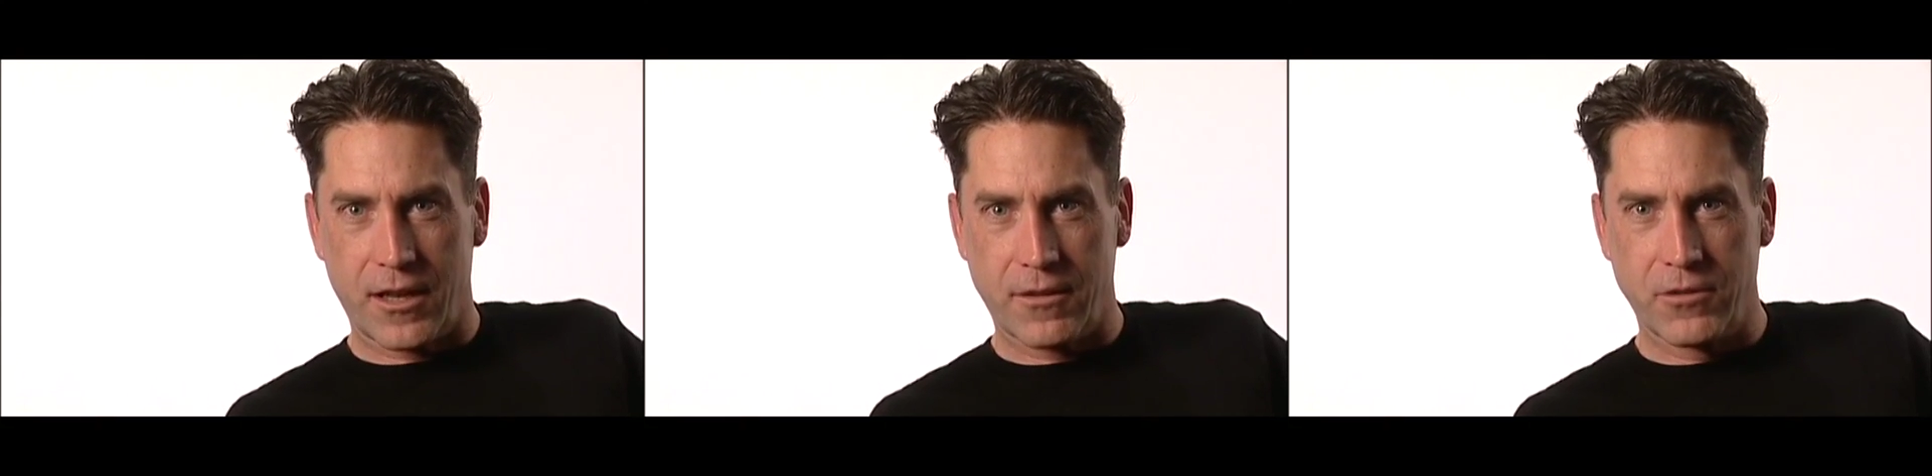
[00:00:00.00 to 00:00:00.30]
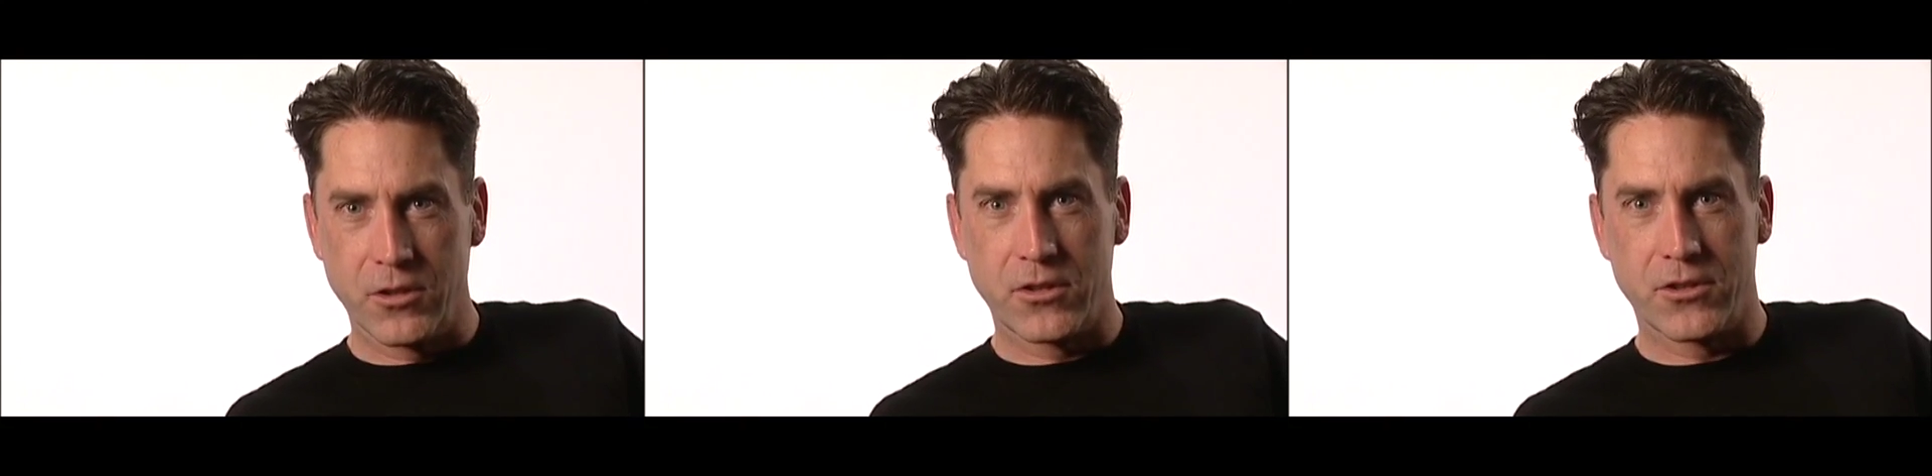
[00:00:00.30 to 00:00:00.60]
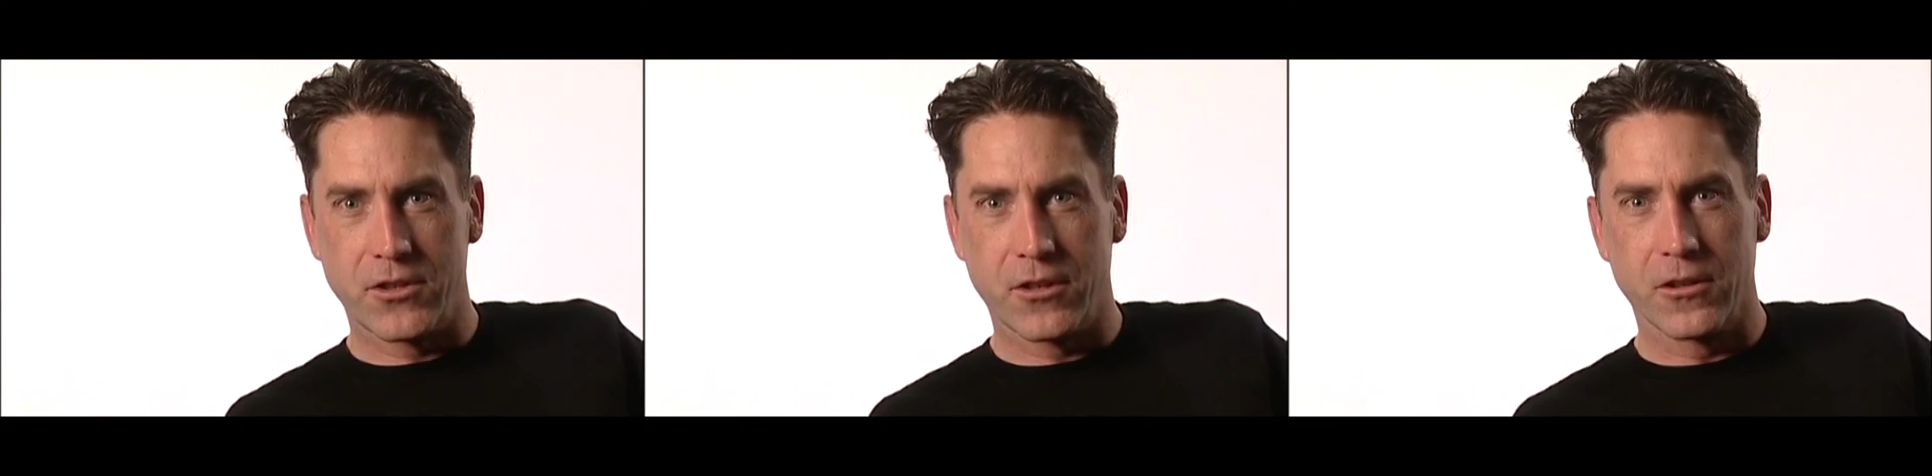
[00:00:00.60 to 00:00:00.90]
half year
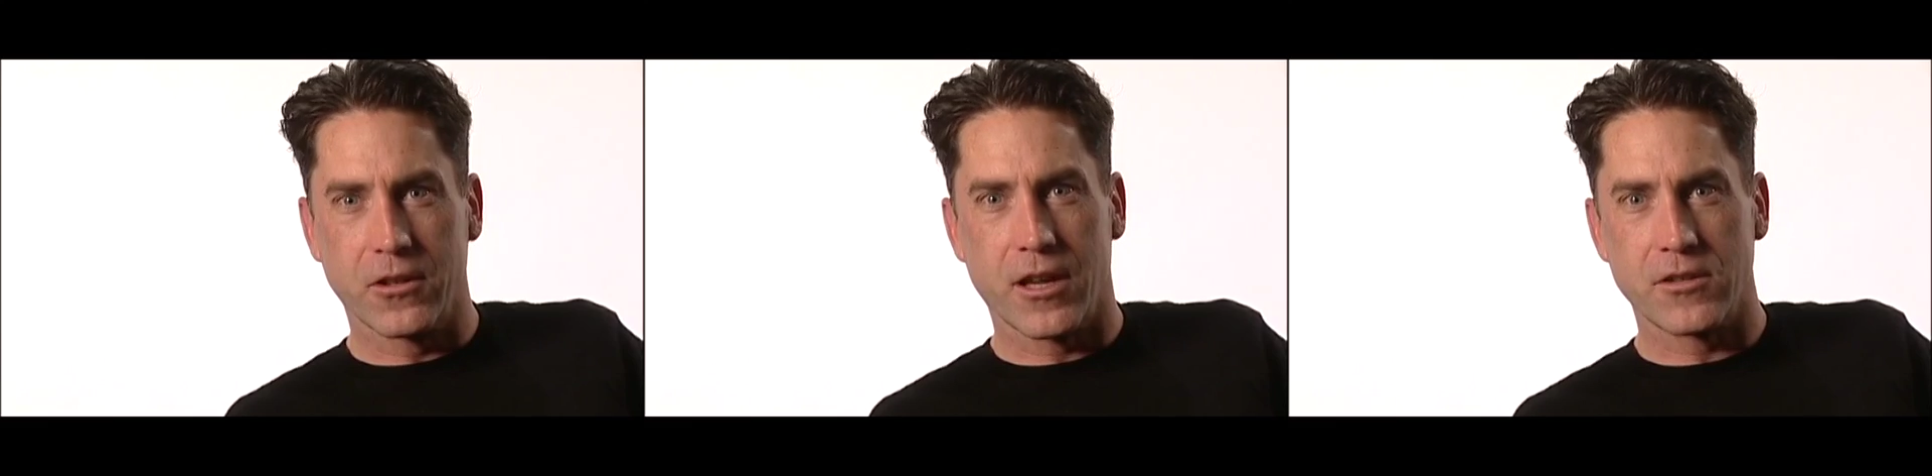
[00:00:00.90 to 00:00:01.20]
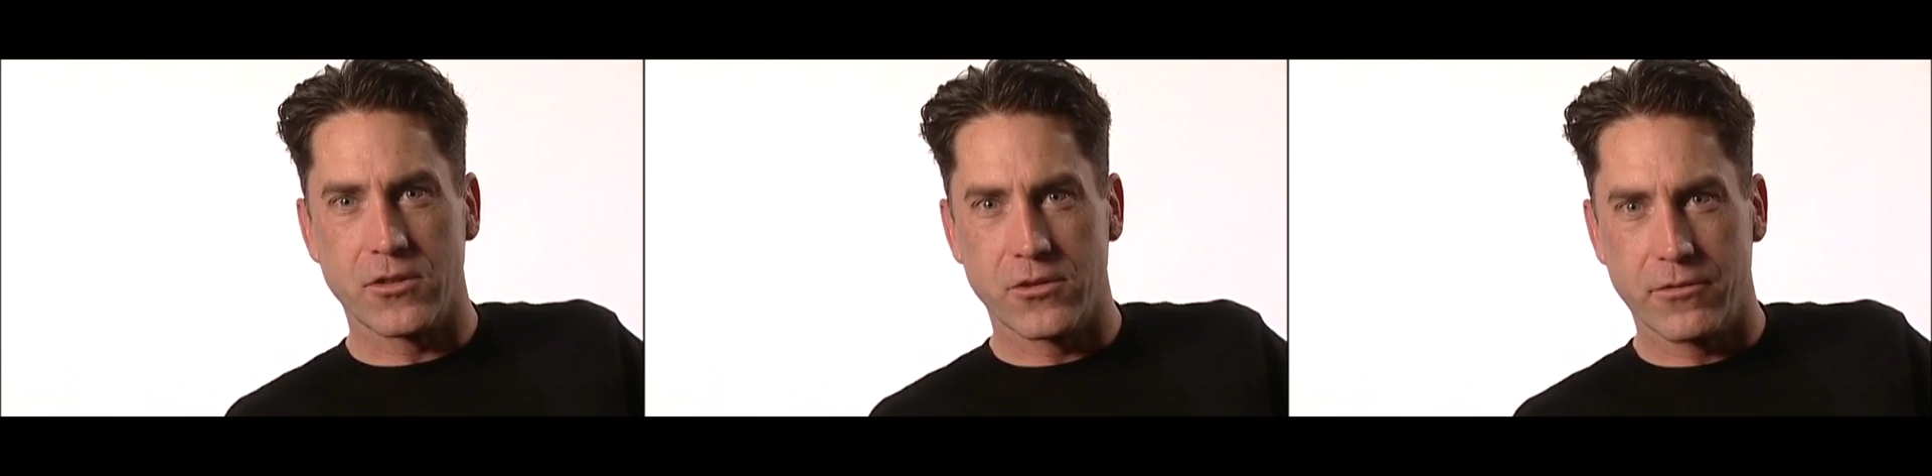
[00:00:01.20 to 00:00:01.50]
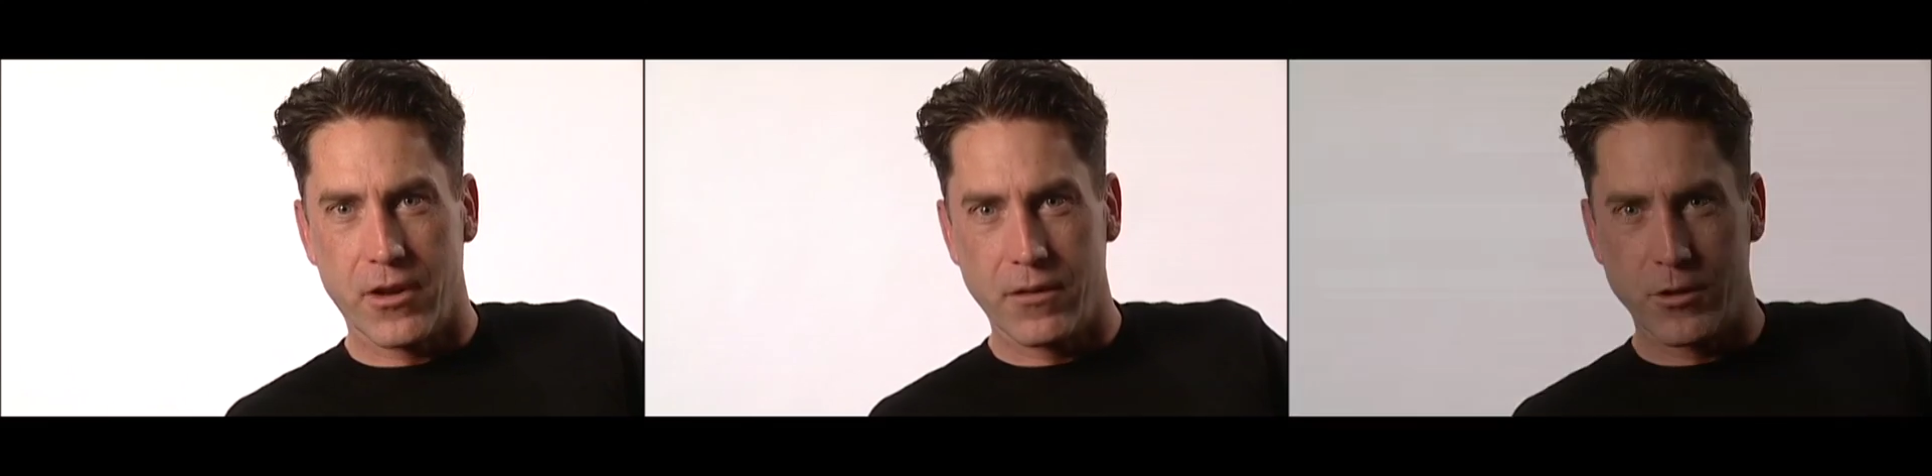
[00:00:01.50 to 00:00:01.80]
testicular cancer
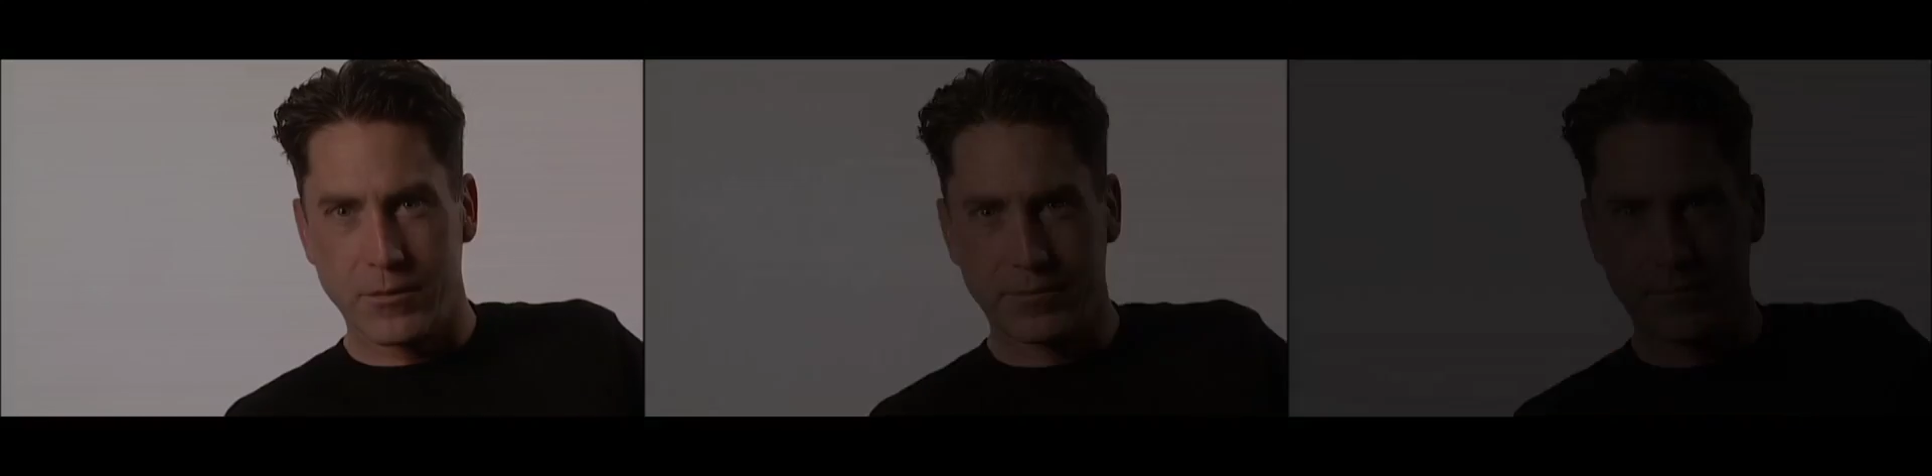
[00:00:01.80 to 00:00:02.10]
survivor.